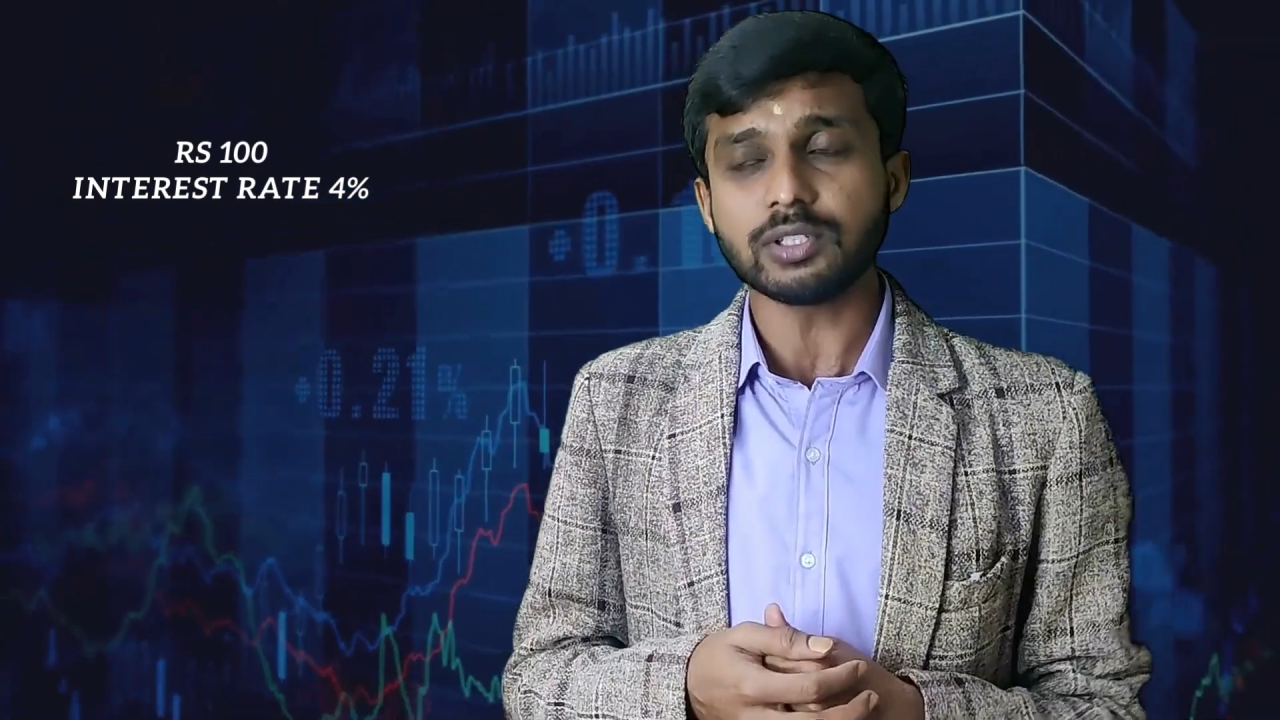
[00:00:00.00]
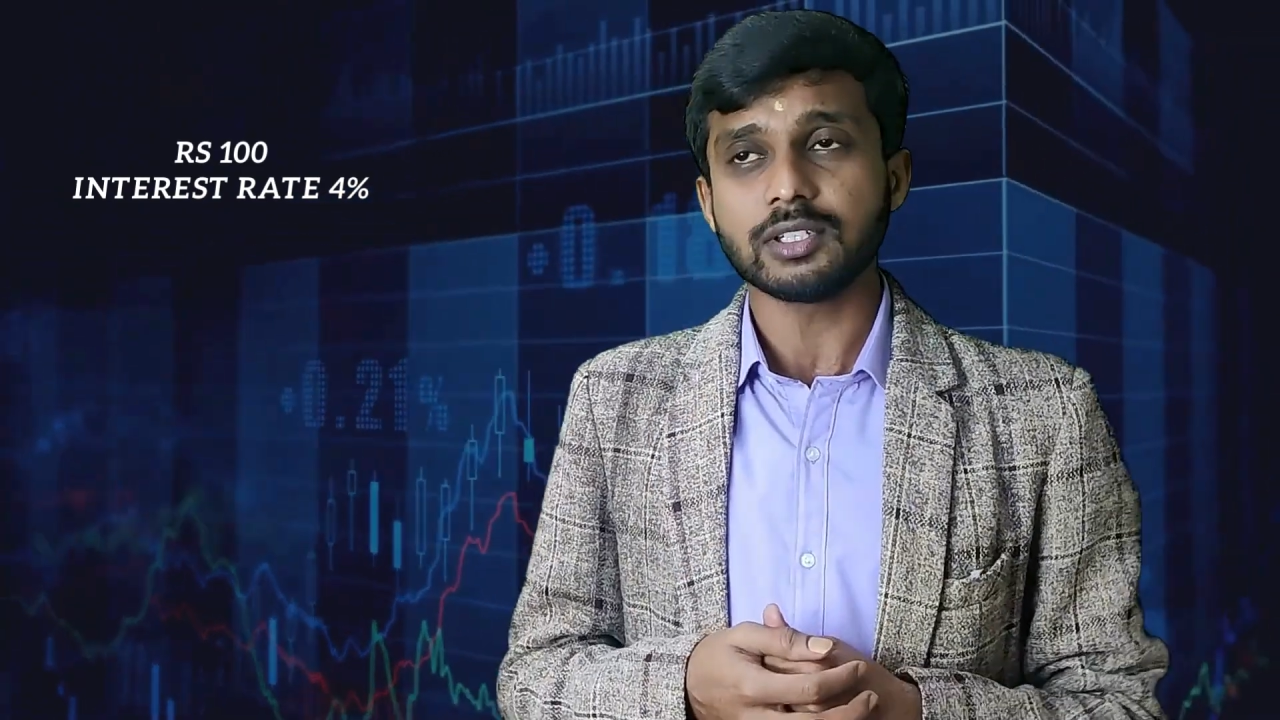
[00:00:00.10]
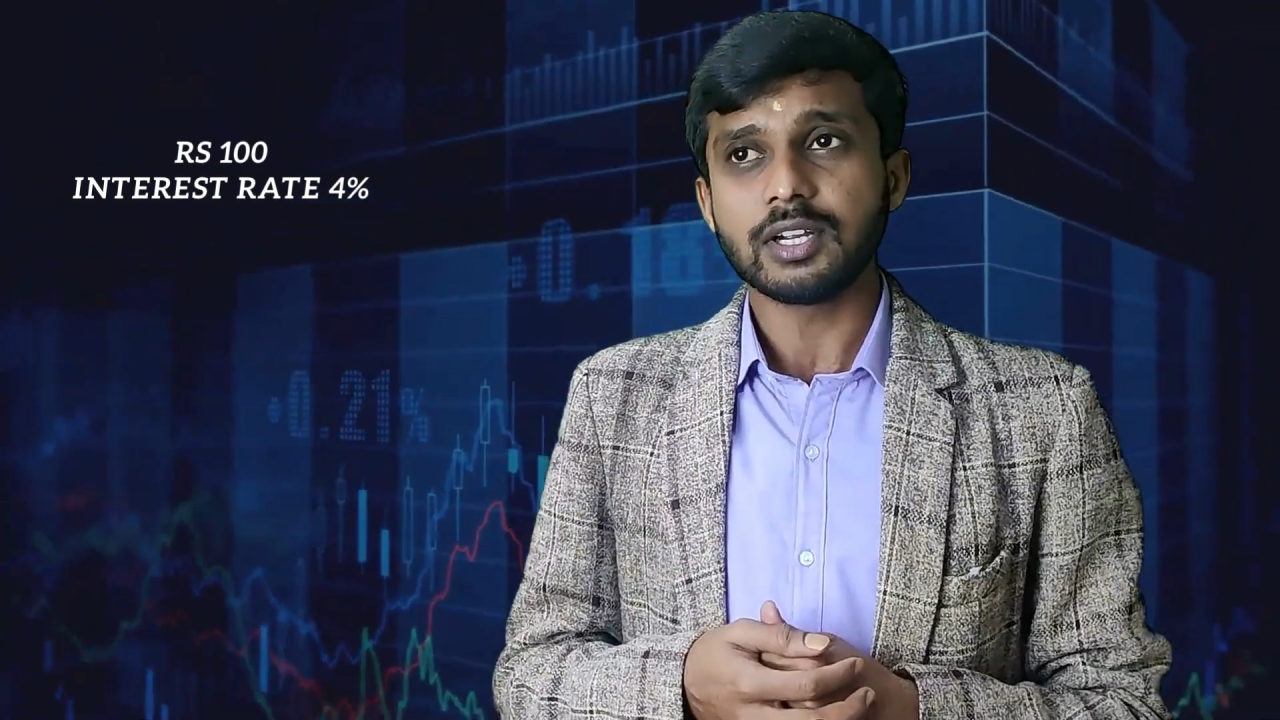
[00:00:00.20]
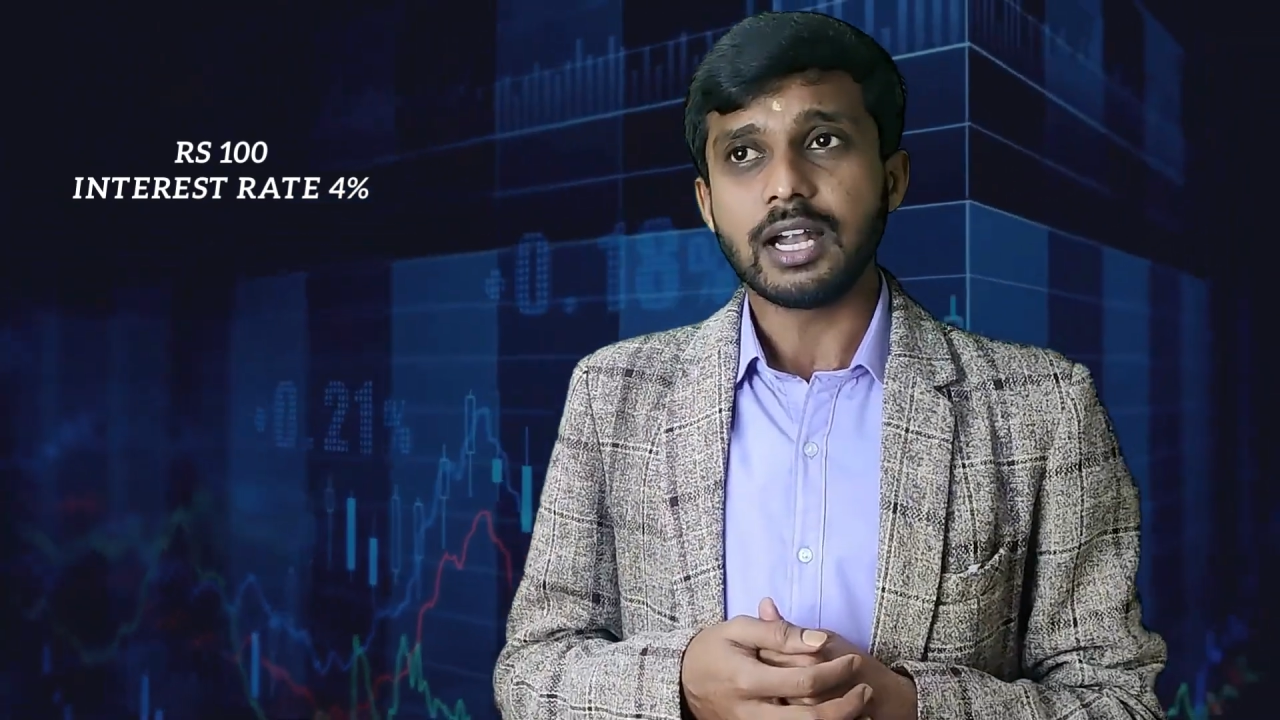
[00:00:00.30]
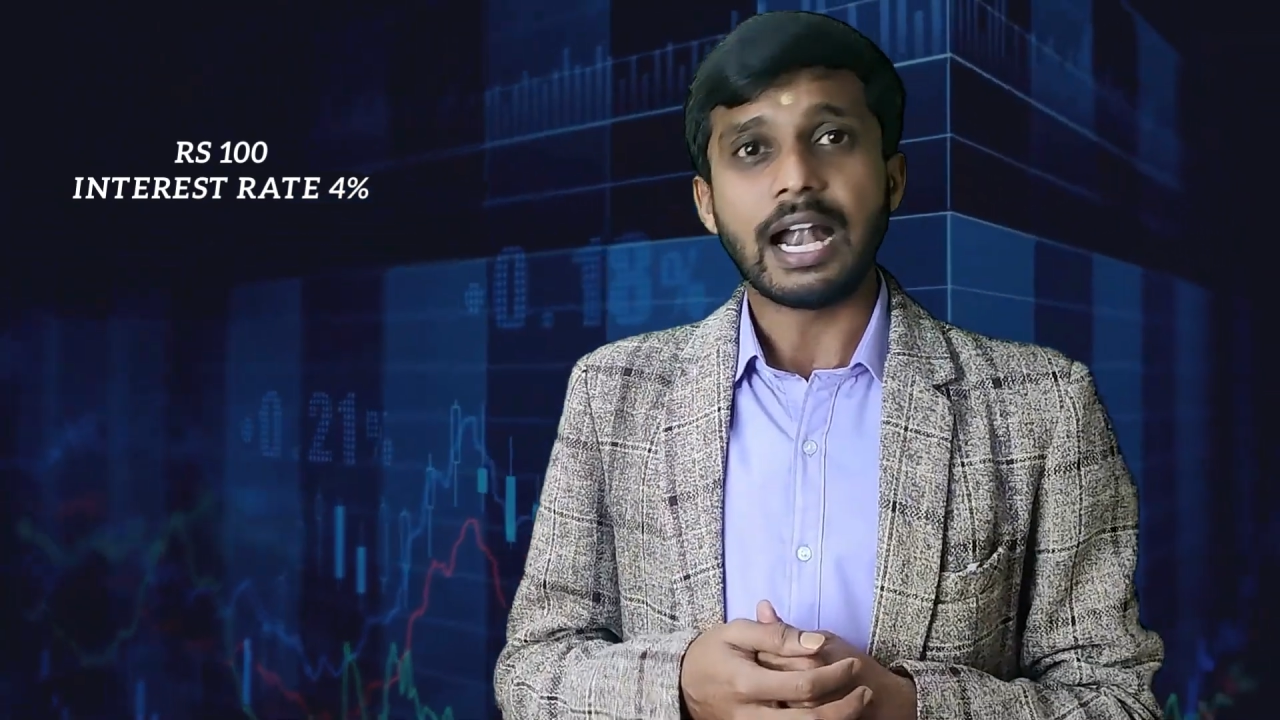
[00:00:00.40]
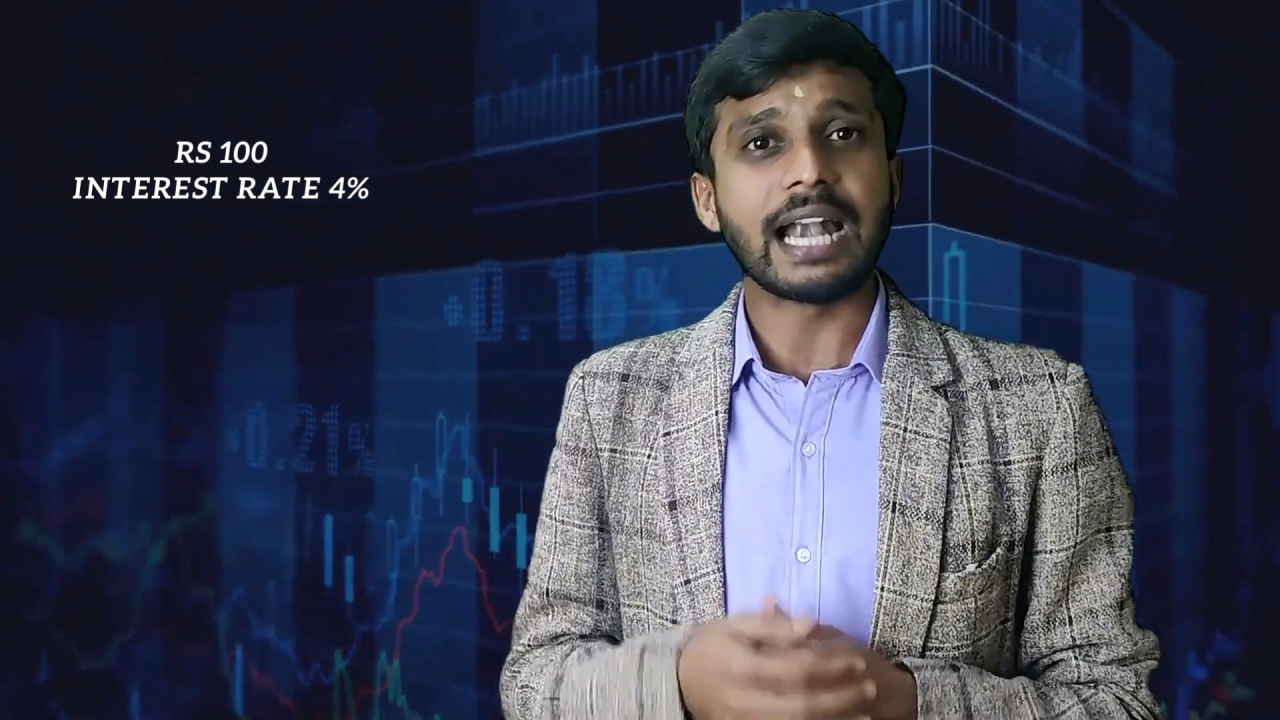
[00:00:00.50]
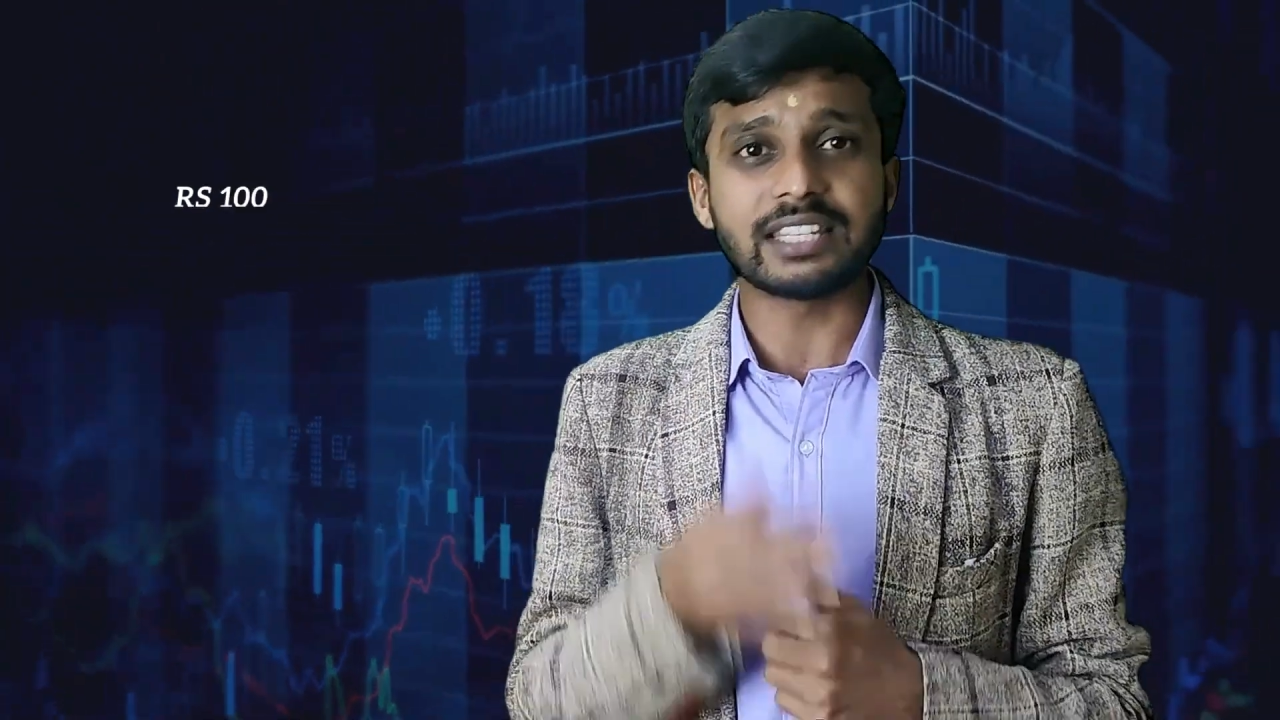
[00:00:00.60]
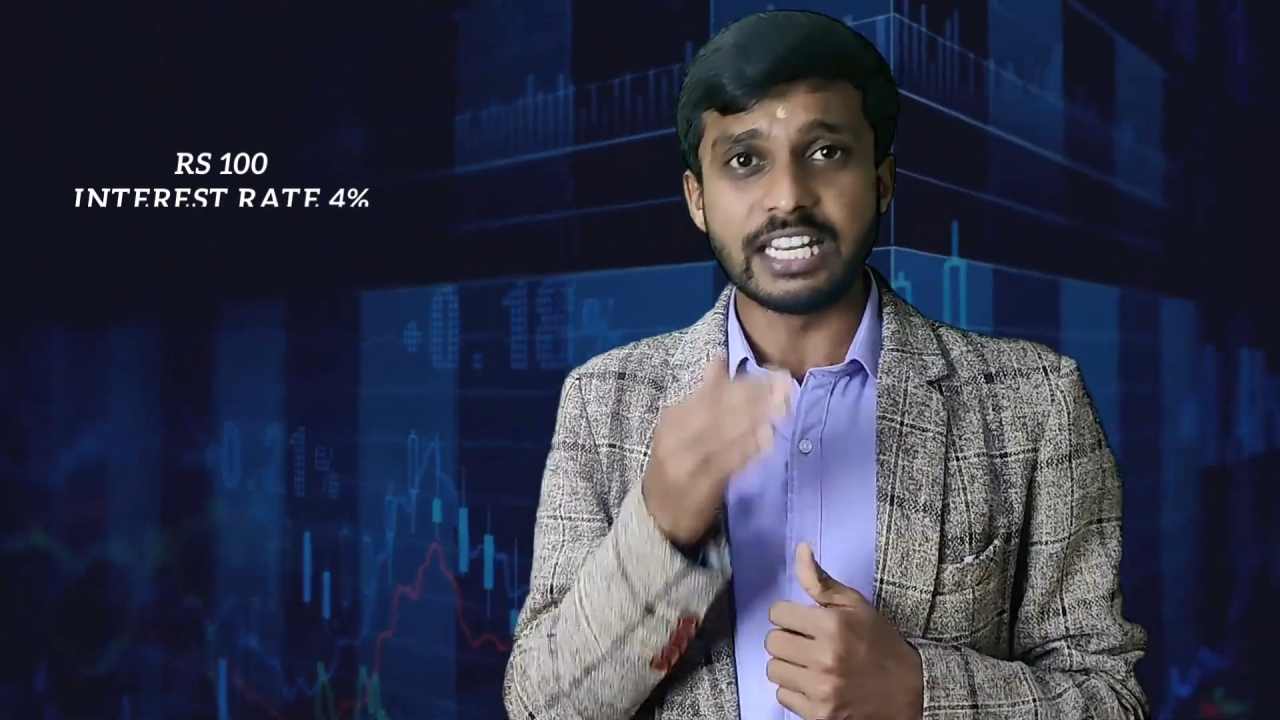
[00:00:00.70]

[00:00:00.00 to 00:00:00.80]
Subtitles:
account